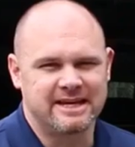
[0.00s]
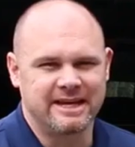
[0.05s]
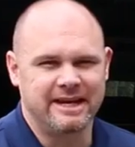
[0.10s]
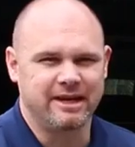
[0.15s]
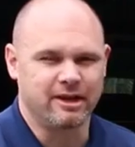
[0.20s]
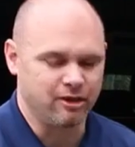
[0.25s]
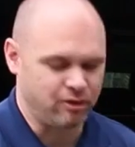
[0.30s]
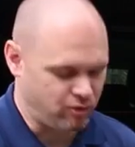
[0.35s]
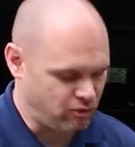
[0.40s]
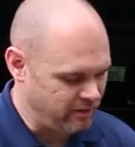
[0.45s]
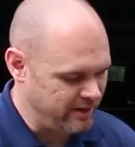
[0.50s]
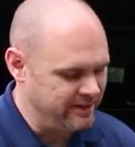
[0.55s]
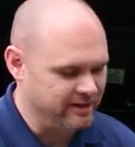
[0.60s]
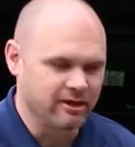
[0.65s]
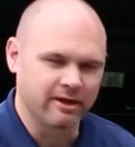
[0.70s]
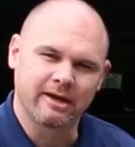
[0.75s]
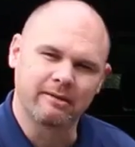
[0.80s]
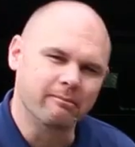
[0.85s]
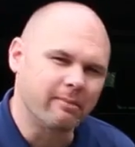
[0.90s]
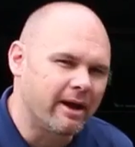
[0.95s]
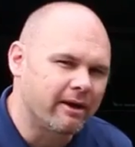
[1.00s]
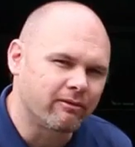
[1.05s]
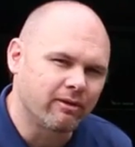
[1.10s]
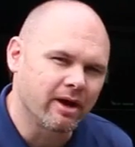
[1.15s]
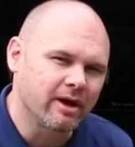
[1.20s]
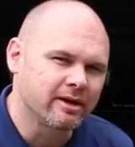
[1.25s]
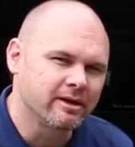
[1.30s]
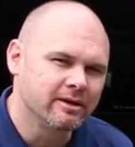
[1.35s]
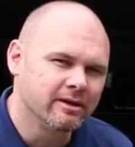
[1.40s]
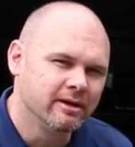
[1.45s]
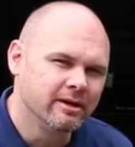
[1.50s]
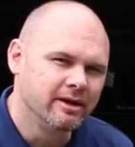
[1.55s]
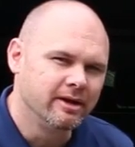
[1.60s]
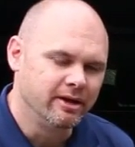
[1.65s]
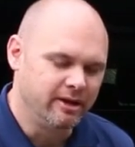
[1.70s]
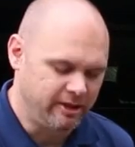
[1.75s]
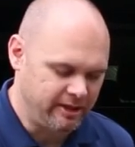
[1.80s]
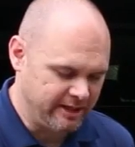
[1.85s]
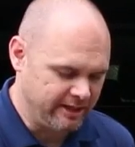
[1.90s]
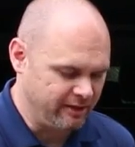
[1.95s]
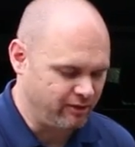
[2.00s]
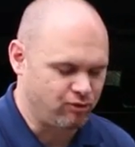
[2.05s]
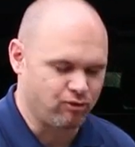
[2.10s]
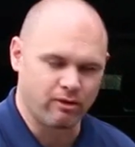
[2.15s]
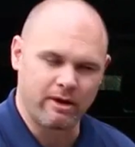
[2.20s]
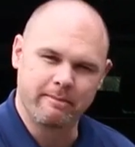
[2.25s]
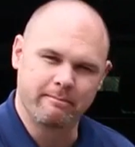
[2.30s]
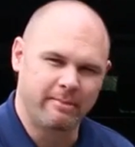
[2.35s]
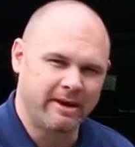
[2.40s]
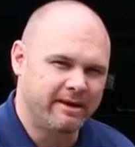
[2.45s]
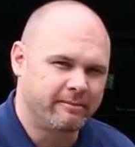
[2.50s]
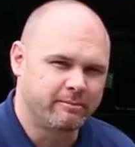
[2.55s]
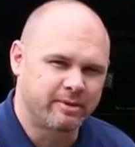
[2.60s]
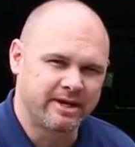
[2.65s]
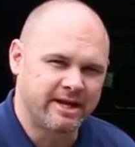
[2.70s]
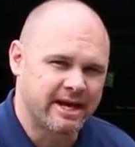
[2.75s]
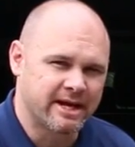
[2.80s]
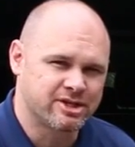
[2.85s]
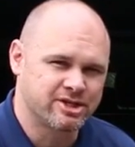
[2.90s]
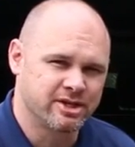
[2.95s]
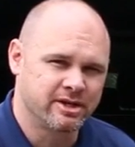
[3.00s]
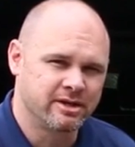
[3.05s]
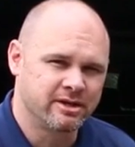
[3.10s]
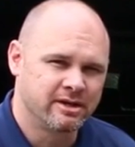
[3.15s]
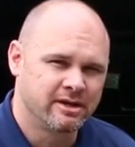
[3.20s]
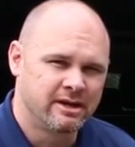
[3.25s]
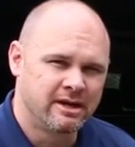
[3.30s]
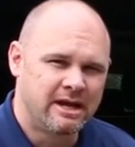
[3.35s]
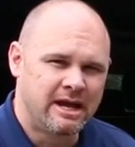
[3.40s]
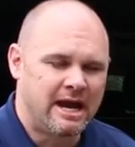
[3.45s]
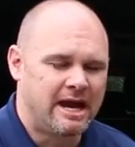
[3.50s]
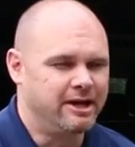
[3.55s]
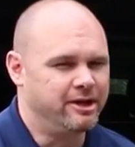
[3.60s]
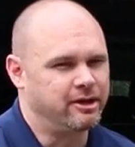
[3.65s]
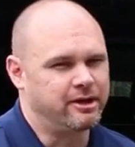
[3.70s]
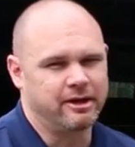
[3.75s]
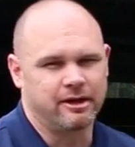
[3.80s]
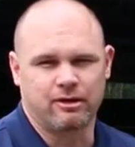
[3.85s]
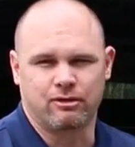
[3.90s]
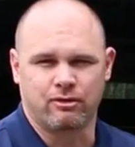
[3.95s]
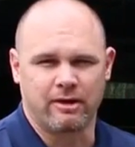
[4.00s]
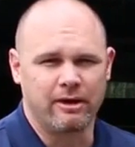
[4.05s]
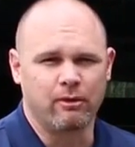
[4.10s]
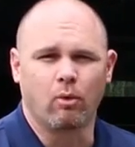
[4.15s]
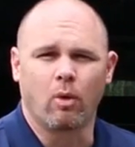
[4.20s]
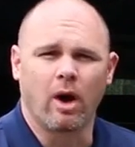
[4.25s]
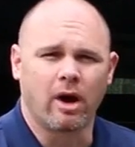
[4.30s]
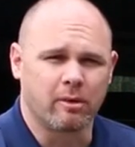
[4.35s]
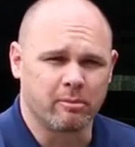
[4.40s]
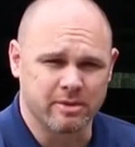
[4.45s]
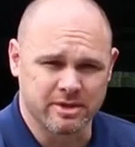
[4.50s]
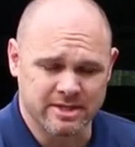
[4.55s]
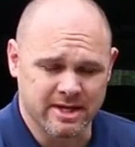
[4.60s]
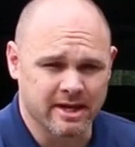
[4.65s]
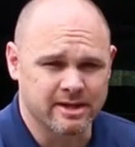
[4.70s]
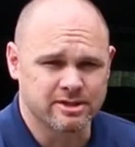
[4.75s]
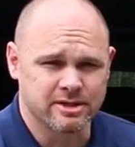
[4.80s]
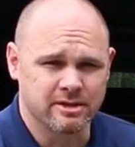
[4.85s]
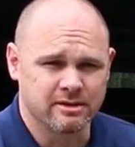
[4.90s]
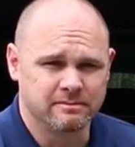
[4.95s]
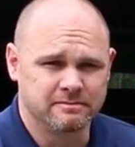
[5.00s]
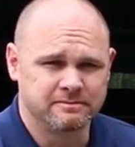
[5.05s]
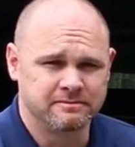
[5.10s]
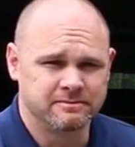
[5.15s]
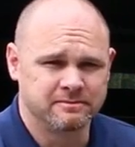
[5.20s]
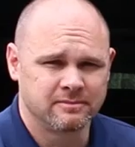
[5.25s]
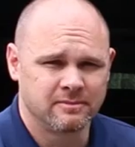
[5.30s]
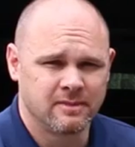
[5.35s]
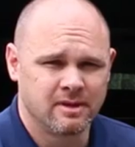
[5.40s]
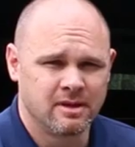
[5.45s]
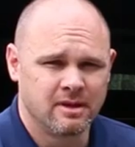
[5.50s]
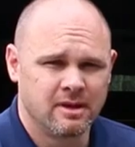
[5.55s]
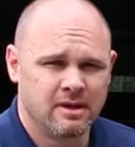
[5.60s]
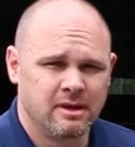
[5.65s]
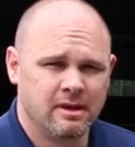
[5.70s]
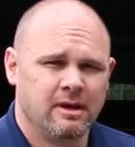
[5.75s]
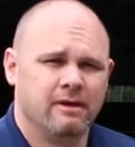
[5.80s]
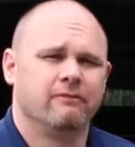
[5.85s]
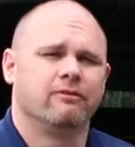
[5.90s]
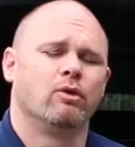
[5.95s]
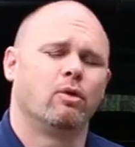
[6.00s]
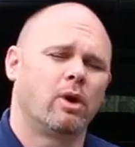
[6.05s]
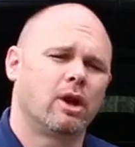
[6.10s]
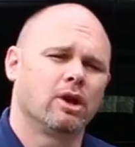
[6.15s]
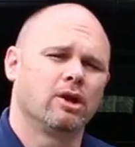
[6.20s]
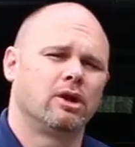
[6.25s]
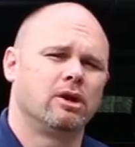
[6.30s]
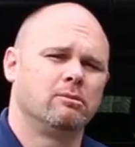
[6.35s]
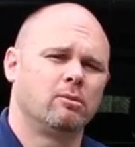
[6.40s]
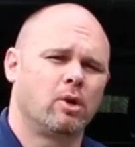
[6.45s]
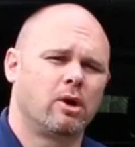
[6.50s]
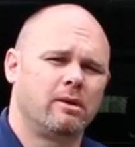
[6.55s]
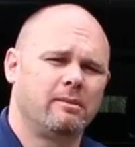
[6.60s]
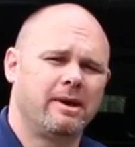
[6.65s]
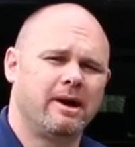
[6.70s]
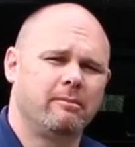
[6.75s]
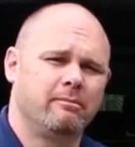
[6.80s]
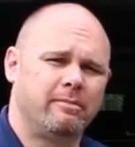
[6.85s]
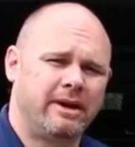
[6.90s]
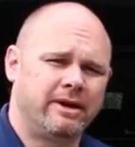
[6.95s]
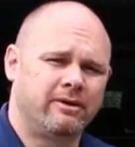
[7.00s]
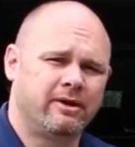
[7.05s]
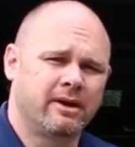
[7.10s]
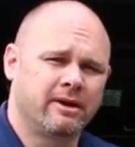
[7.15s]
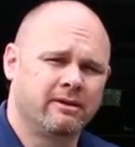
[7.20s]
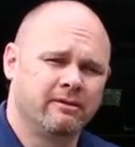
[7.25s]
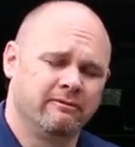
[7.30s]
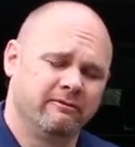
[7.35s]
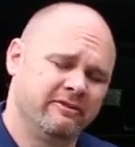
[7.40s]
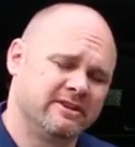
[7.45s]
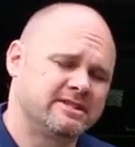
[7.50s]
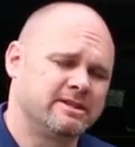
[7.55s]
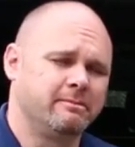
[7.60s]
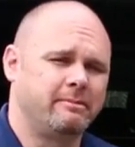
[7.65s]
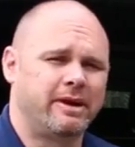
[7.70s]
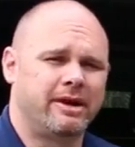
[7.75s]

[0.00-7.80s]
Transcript: getting a great looking BedRug, you get great bed protection and you get great water protection. If you want to learn more about BedRug, visit